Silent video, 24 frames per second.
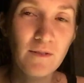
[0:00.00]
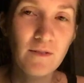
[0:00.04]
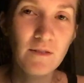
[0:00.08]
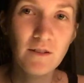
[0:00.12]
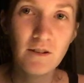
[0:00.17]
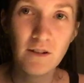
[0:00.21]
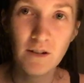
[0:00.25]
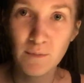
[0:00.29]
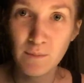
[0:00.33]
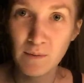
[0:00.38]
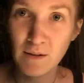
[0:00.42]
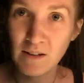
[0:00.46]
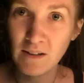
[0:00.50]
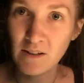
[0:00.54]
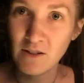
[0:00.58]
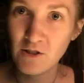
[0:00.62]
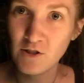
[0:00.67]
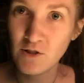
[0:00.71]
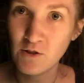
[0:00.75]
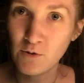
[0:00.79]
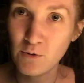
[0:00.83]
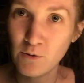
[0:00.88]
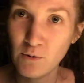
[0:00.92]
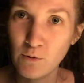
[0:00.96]
there can be an
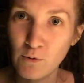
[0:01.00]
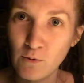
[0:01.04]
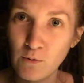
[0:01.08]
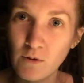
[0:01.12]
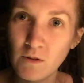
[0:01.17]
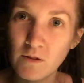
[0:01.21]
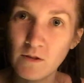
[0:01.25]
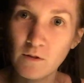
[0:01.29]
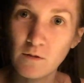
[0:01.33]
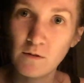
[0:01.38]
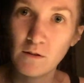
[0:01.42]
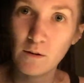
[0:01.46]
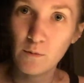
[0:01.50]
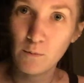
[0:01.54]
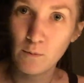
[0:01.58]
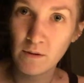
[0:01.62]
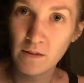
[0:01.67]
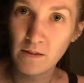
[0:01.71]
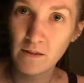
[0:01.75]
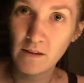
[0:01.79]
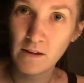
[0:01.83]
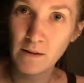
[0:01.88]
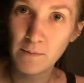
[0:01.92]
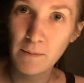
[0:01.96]
issue associated
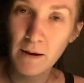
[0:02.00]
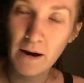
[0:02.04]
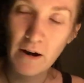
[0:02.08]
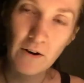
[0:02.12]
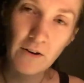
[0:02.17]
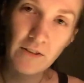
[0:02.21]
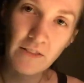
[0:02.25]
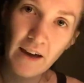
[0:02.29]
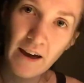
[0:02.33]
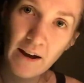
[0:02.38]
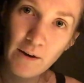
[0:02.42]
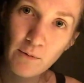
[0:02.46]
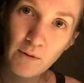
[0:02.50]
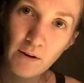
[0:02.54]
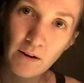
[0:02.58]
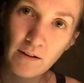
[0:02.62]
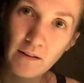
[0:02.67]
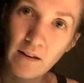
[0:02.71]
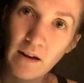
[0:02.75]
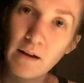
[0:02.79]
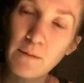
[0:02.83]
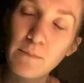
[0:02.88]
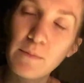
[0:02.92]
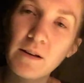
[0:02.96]
with the parathyroid
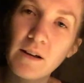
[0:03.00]
gland,